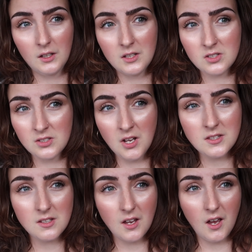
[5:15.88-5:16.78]
It's
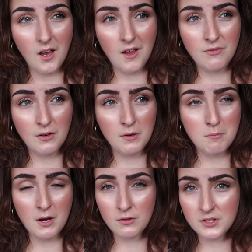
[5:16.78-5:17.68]
not a very
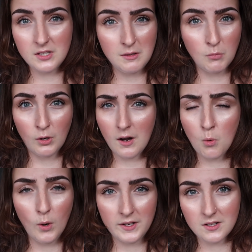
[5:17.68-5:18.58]
maritime or
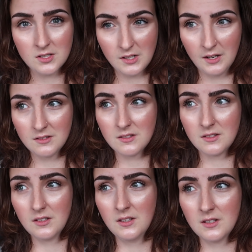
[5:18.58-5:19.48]
aquatic
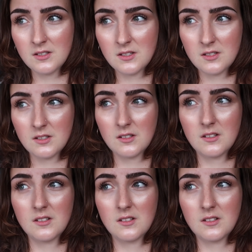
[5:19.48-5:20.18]
scent. It's